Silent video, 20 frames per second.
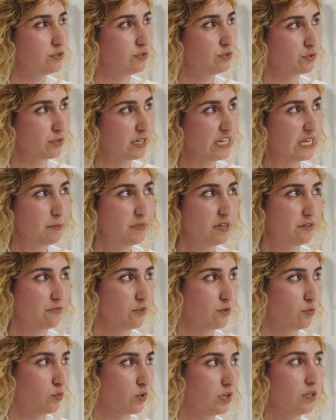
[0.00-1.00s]
dream of
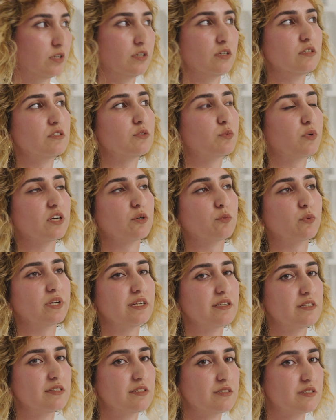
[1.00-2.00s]
a world where
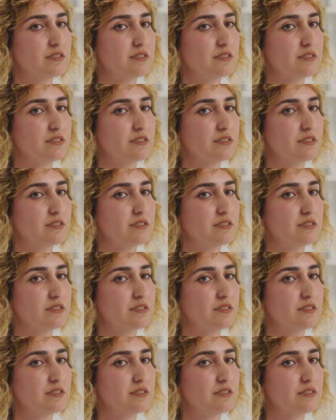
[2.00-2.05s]
we